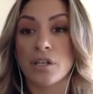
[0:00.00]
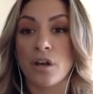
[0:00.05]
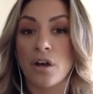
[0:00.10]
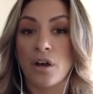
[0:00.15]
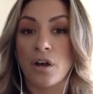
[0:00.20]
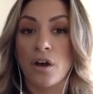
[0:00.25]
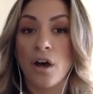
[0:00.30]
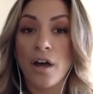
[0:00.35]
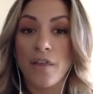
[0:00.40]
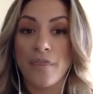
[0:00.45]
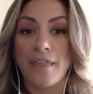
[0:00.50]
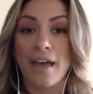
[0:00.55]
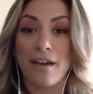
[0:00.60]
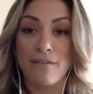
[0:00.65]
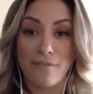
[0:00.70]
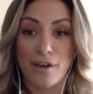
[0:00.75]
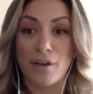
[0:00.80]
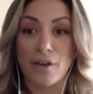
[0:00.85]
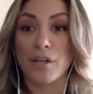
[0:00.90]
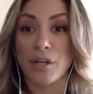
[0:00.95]
on that
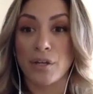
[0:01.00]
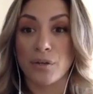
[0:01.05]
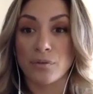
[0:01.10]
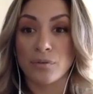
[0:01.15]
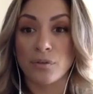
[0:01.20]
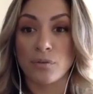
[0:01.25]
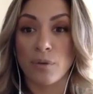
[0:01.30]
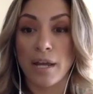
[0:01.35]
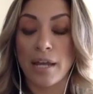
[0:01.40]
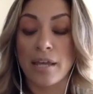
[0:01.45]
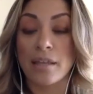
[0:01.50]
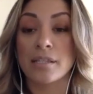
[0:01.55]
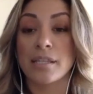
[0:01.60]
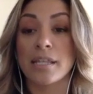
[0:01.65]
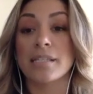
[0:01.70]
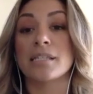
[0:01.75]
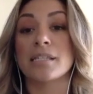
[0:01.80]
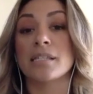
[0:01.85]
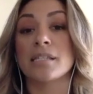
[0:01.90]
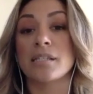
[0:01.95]
value, right?
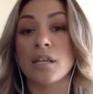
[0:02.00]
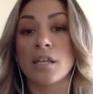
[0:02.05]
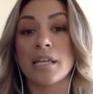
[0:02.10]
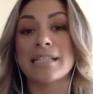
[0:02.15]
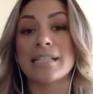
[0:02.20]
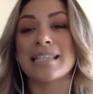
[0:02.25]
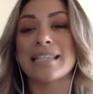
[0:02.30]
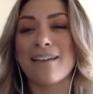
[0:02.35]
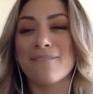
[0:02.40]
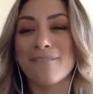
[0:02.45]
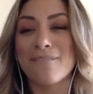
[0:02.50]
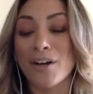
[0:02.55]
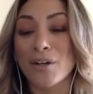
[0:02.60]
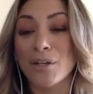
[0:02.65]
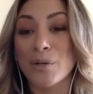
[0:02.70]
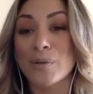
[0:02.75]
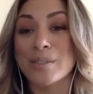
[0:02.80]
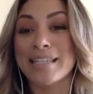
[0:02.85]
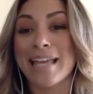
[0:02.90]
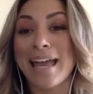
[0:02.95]
That's, if that
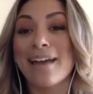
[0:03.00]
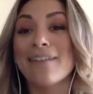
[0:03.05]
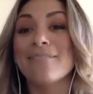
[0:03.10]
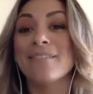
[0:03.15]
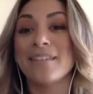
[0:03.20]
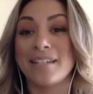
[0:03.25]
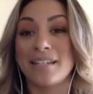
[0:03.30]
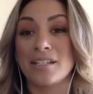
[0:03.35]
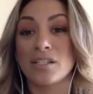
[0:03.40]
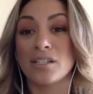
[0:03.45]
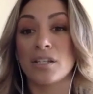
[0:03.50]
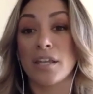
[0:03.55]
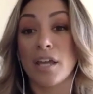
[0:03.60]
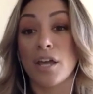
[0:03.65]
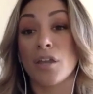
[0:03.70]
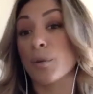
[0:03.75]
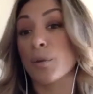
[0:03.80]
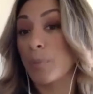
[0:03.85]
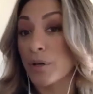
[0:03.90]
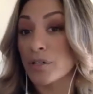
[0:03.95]
value is evident to the
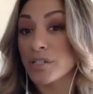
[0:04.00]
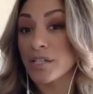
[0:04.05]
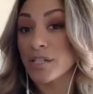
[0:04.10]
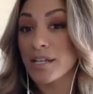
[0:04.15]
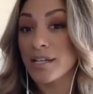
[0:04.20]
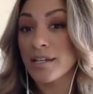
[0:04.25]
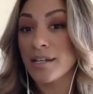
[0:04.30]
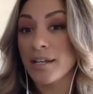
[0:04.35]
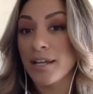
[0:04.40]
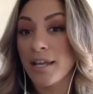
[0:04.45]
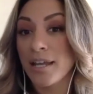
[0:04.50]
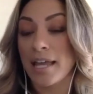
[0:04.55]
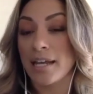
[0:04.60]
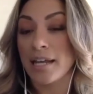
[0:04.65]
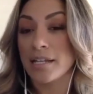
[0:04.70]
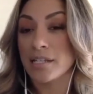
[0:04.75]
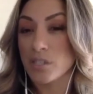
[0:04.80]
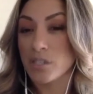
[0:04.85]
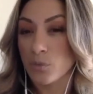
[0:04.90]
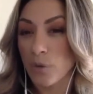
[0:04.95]
other person and
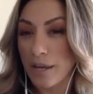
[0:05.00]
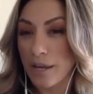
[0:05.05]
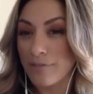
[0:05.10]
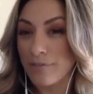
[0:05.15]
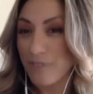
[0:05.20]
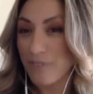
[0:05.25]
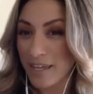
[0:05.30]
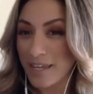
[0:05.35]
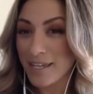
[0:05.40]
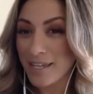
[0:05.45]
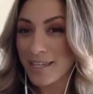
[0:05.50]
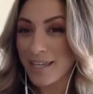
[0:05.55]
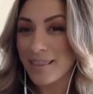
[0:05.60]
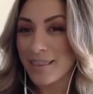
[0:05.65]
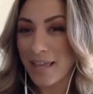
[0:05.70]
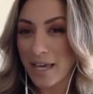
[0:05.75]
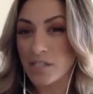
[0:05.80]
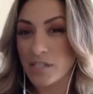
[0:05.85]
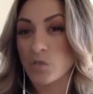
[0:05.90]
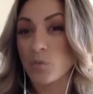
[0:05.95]
it's a right fit,
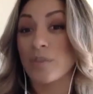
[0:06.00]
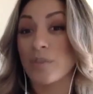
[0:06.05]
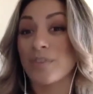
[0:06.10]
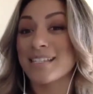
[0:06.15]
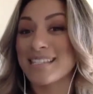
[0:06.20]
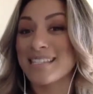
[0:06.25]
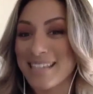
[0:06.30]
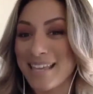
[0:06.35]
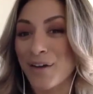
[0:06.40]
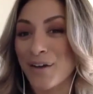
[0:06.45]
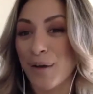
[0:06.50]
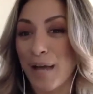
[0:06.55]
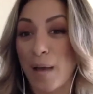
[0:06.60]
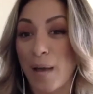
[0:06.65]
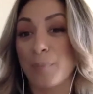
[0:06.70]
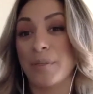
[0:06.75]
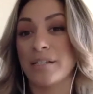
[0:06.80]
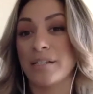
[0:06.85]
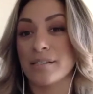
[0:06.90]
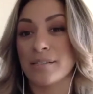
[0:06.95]
that's when the sale
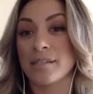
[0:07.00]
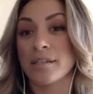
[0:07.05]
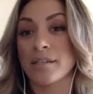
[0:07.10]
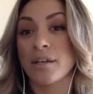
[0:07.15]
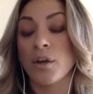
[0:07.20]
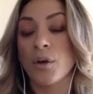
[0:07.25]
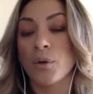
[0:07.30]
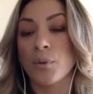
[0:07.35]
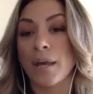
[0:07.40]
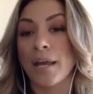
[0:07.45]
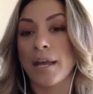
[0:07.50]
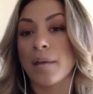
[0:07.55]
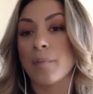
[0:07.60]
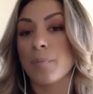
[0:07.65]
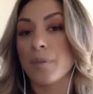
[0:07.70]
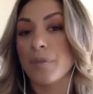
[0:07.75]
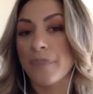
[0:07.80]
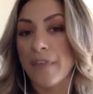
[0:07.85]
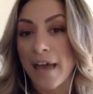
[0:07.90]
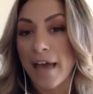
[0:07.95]
happens, right?
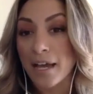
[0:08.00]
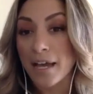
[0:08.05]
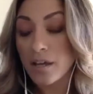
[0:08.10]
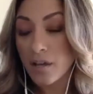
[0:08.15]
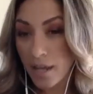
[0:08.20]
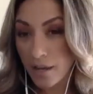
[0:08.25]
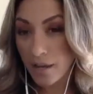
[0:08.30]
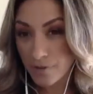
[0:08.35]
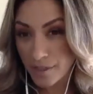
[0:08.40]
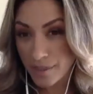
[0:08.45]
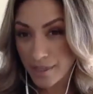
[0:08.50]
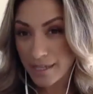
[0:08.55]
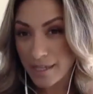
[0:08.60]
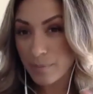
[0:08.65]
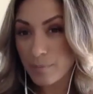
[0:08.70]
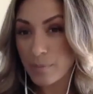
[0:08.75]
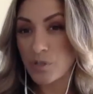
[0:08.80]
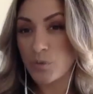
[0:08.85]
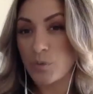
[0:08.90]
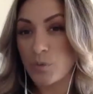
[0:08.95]
But that, everything
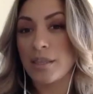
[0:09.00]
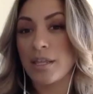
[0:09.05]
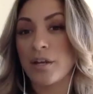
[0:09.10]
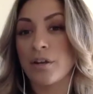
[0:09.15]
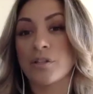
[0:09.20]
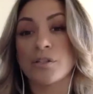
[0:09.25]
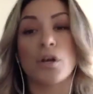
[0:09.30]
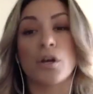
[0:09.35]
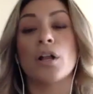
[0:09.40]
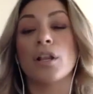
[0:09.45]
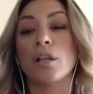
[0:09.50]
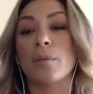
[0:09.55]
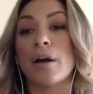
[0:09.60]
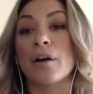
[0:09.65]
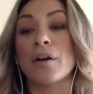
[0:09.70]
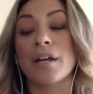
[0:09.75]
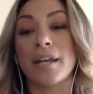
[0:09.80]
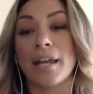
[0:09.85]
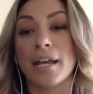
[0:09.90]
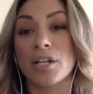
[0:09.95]
in between there is all
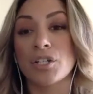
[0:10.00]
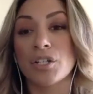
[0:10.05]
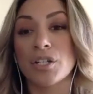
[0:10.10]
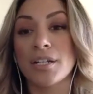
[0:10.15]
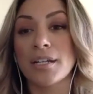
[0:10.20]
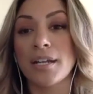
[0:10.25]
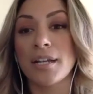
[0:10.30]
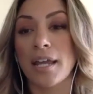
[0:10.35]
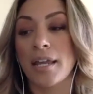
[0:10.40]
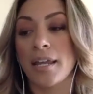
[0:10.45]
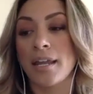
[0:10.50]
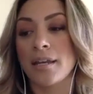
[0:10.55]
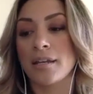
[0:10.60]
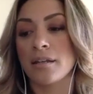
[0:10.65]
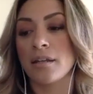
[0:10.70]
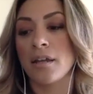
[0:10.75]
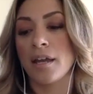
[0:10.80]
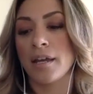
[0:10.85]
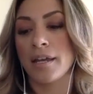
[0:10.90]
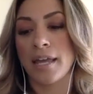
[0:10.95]
about connection. And
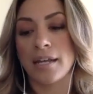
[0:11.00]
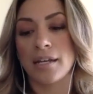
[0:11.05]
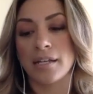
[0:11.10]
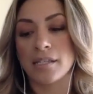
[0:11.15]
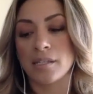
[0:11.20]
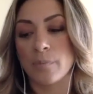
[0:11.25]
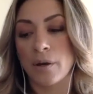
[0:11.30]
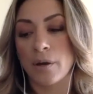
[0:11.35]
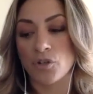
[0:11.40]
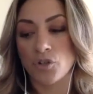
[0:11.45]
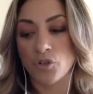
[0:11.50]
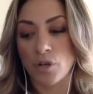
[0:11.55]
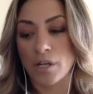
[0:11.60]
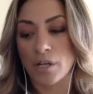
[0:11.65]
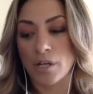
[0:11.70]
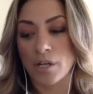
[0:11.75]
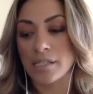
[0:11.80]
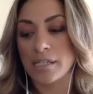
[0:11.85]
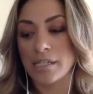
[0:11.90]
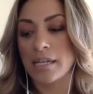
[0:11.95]
again, it's about
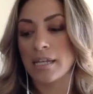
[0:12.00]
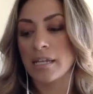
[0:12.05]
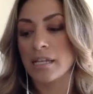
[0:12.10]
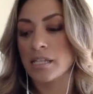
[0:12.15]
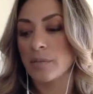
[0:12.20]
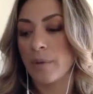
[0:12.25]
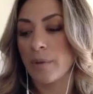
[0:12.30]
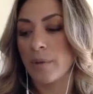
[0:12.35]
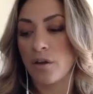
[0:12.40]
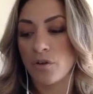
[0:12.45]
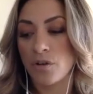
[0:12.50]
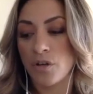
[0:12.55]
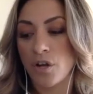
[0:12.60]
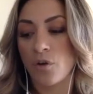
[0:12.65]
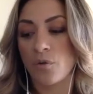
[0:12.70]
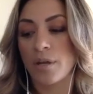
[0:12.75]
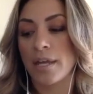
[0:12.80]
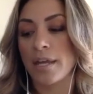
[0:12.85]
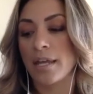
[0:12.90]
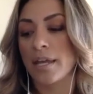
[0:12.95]
trusting, it's about knowing,